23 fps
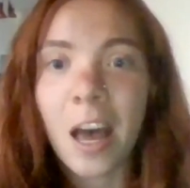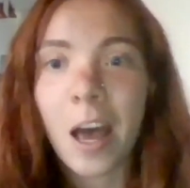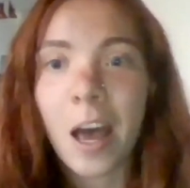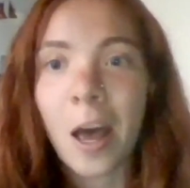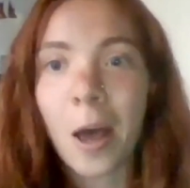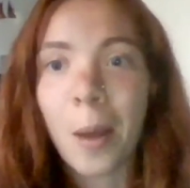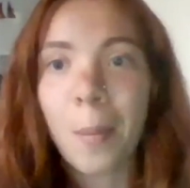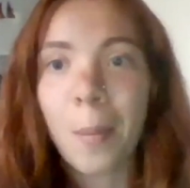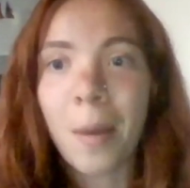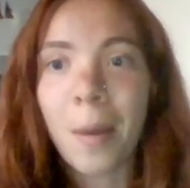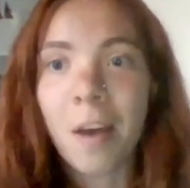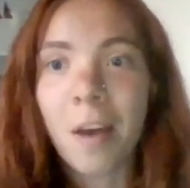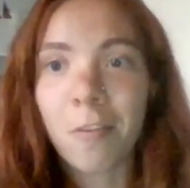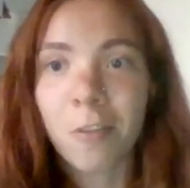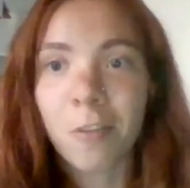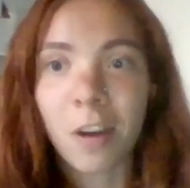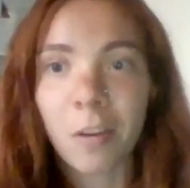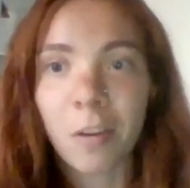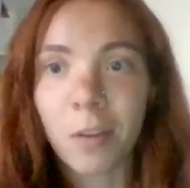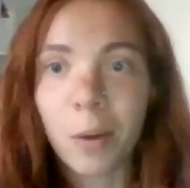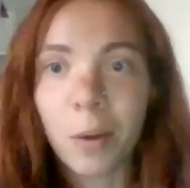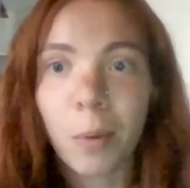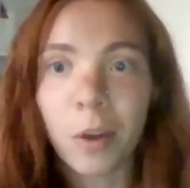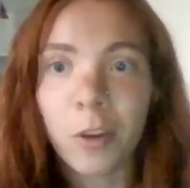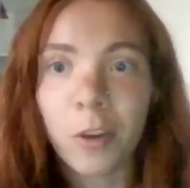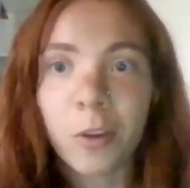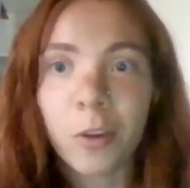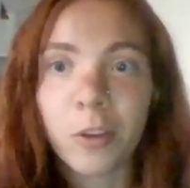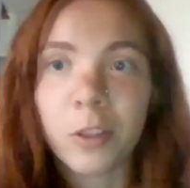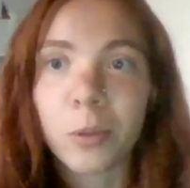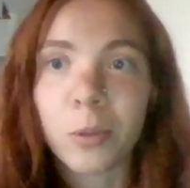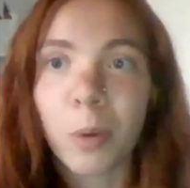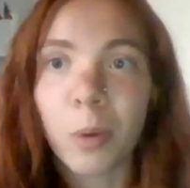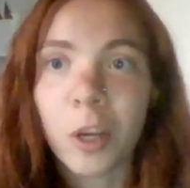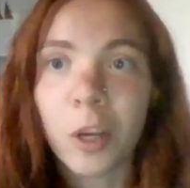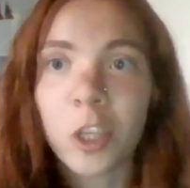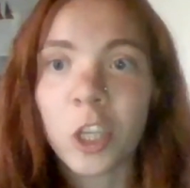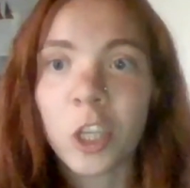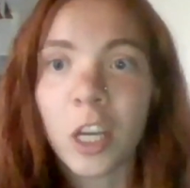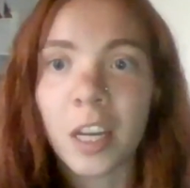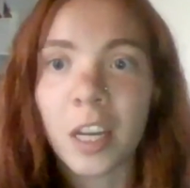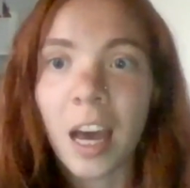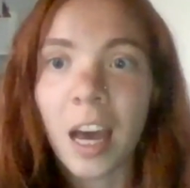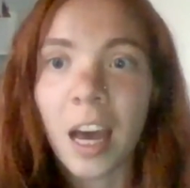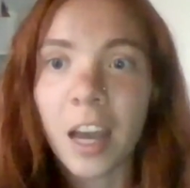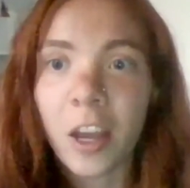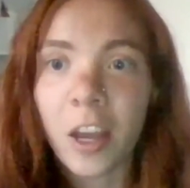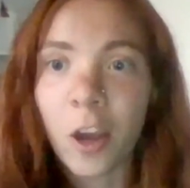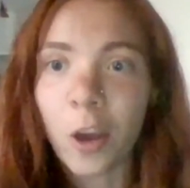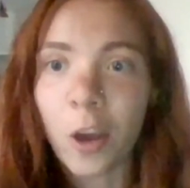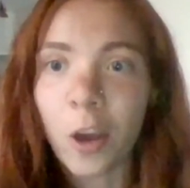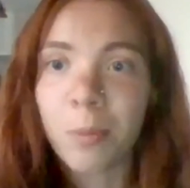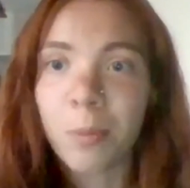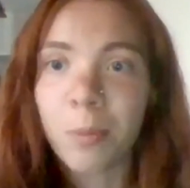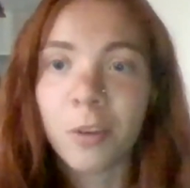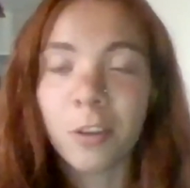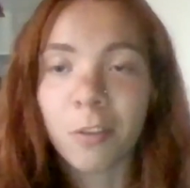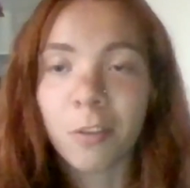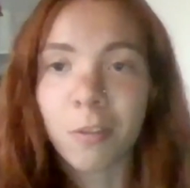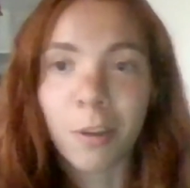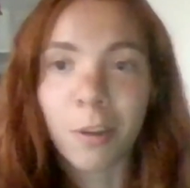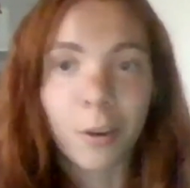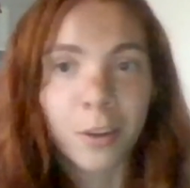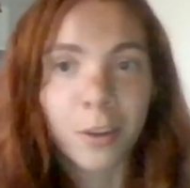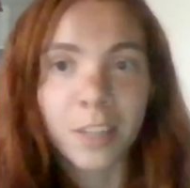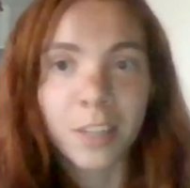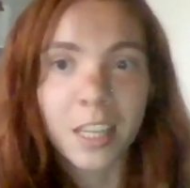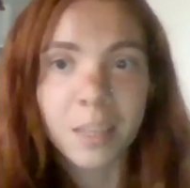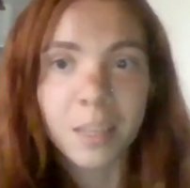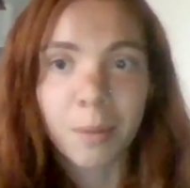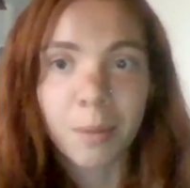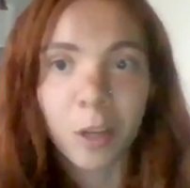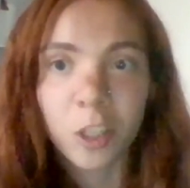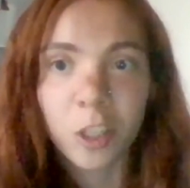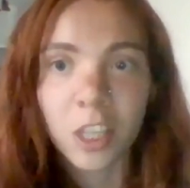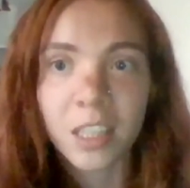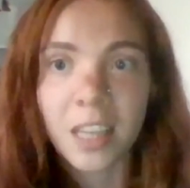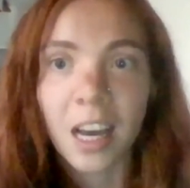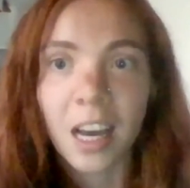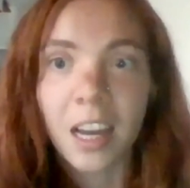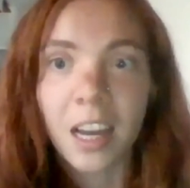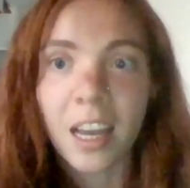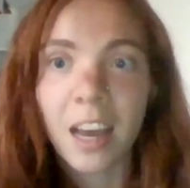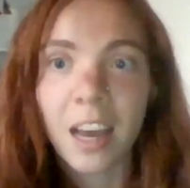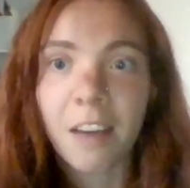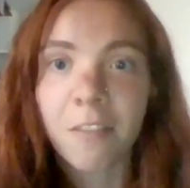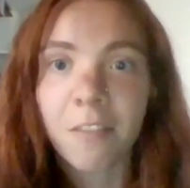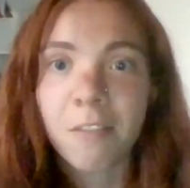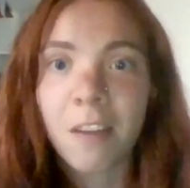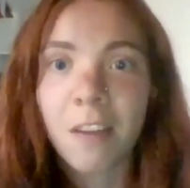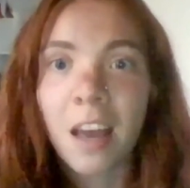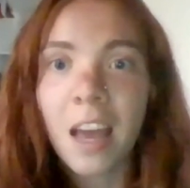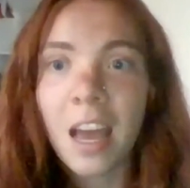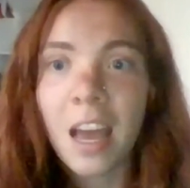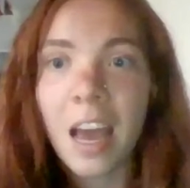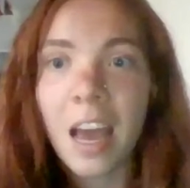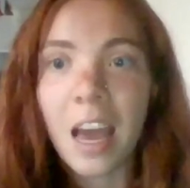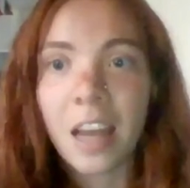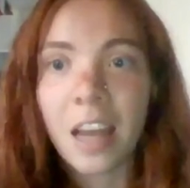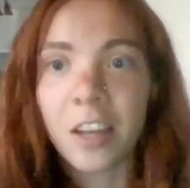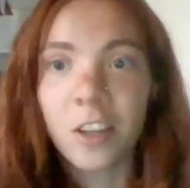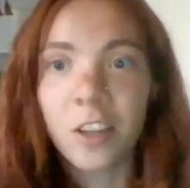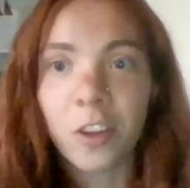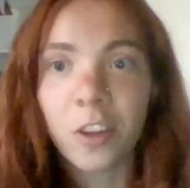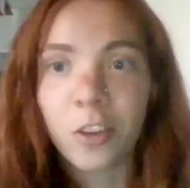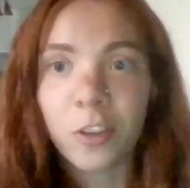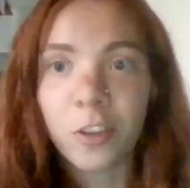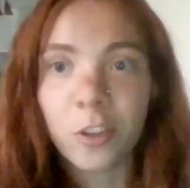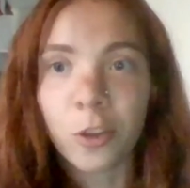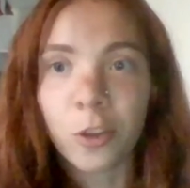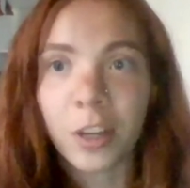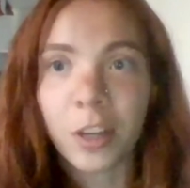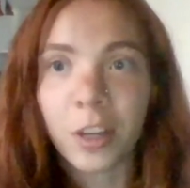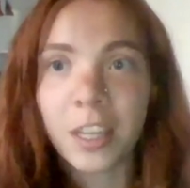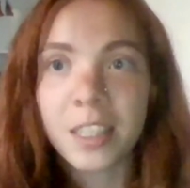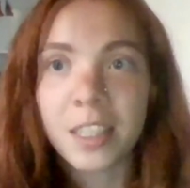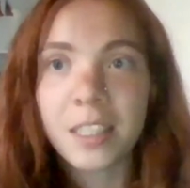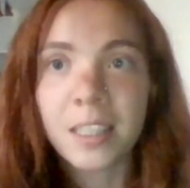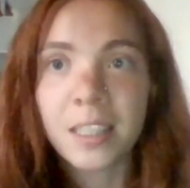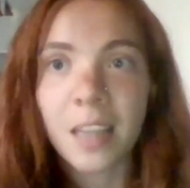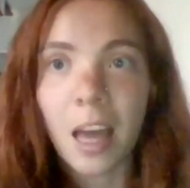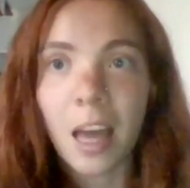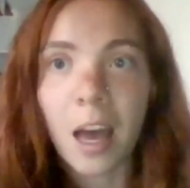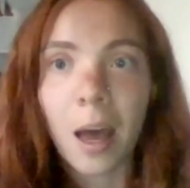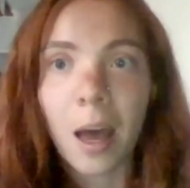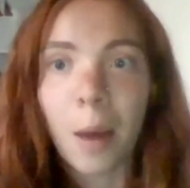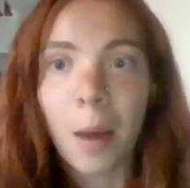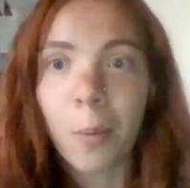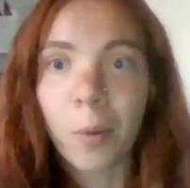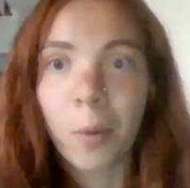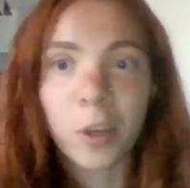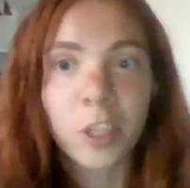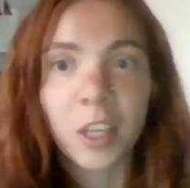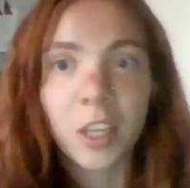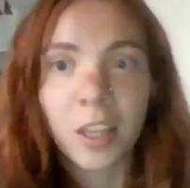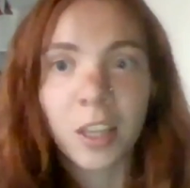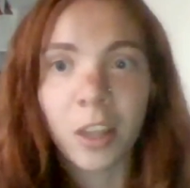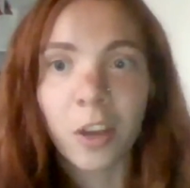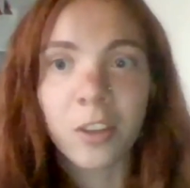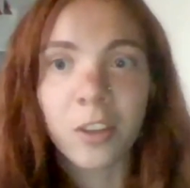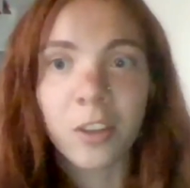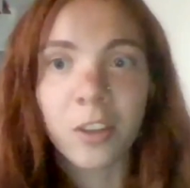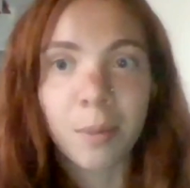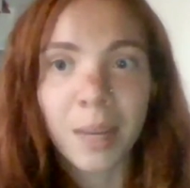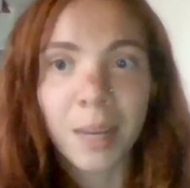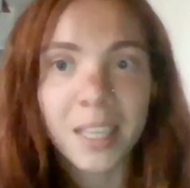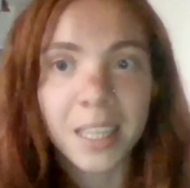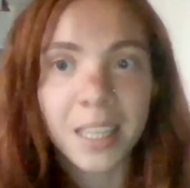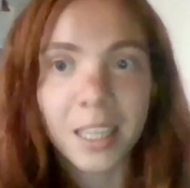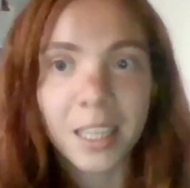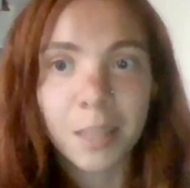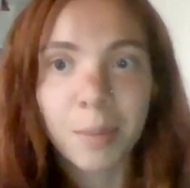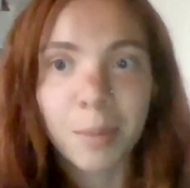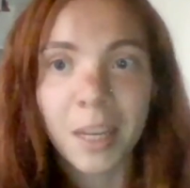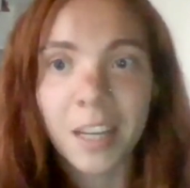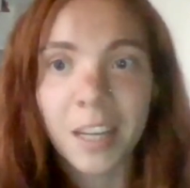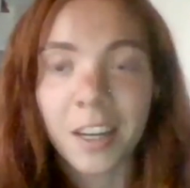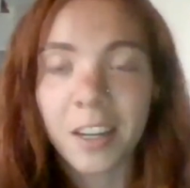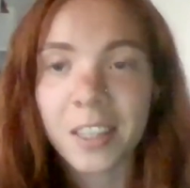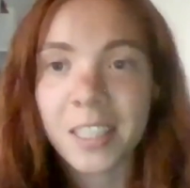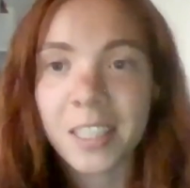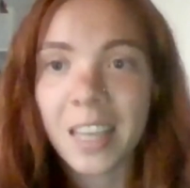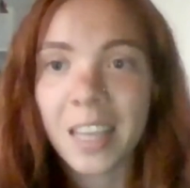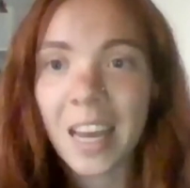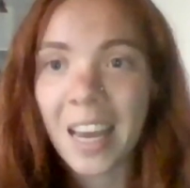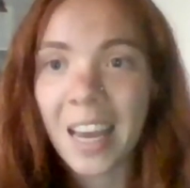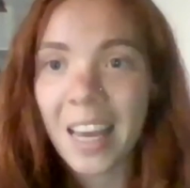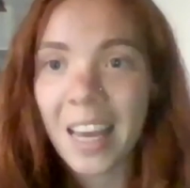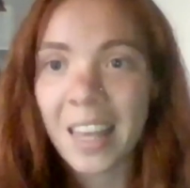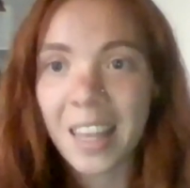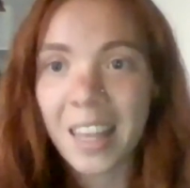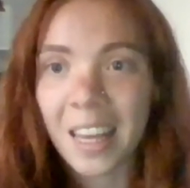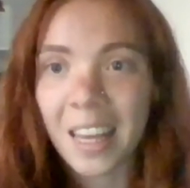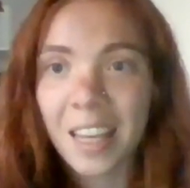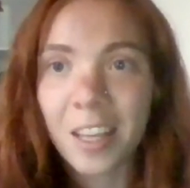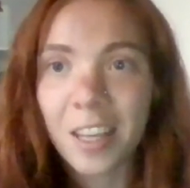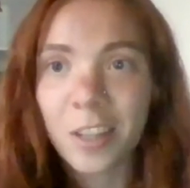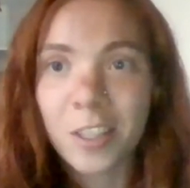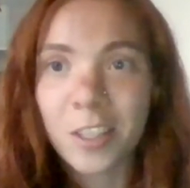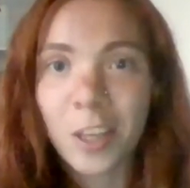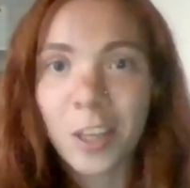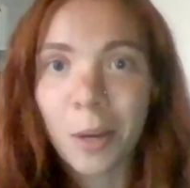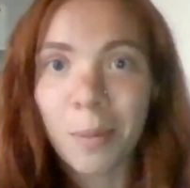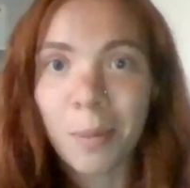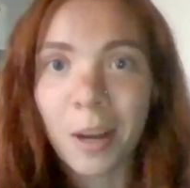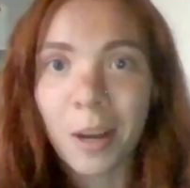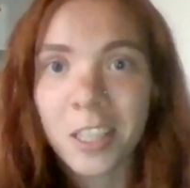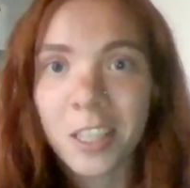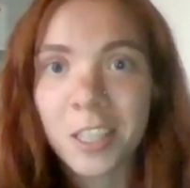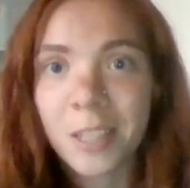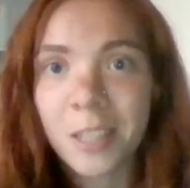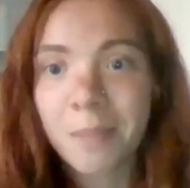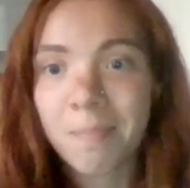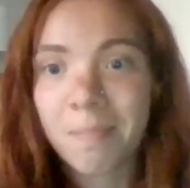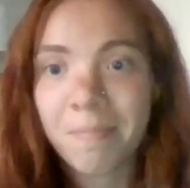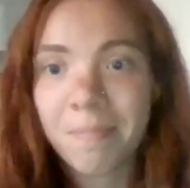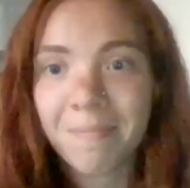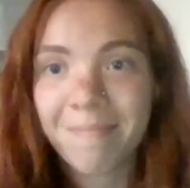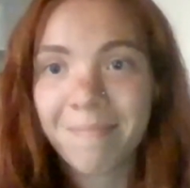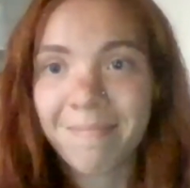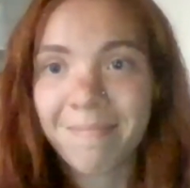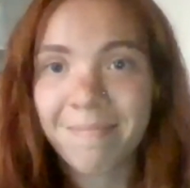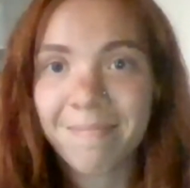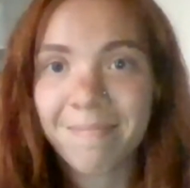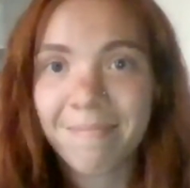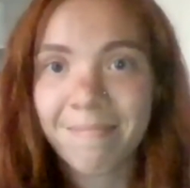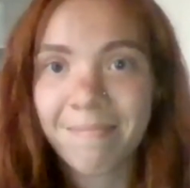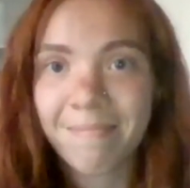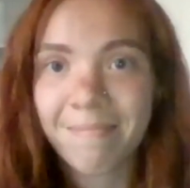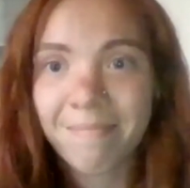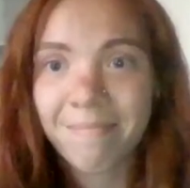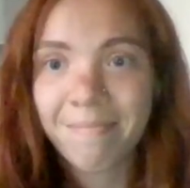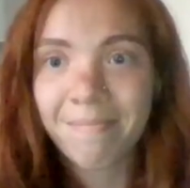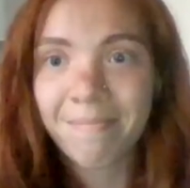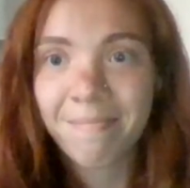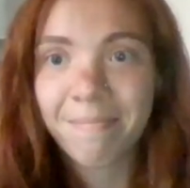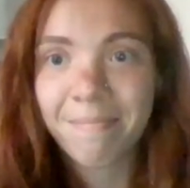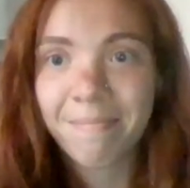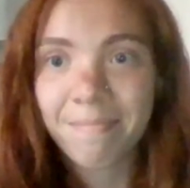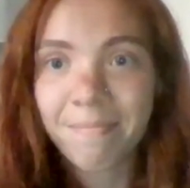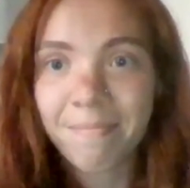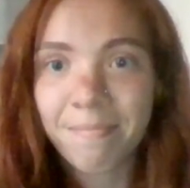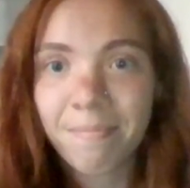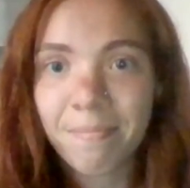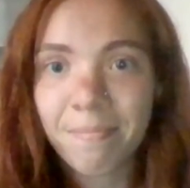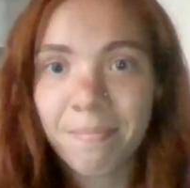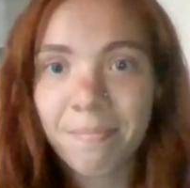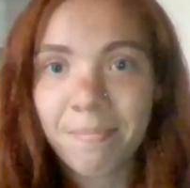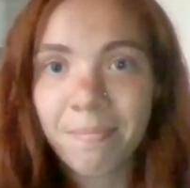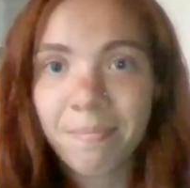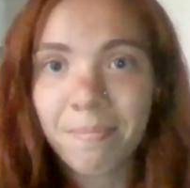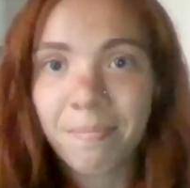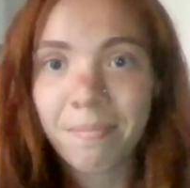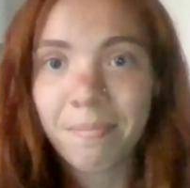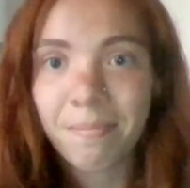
Um, and for everyone who's watching, I hope you've learned as much as I have and you enjoyed um, watching those amazing speakers. Thank you so much. Thank you very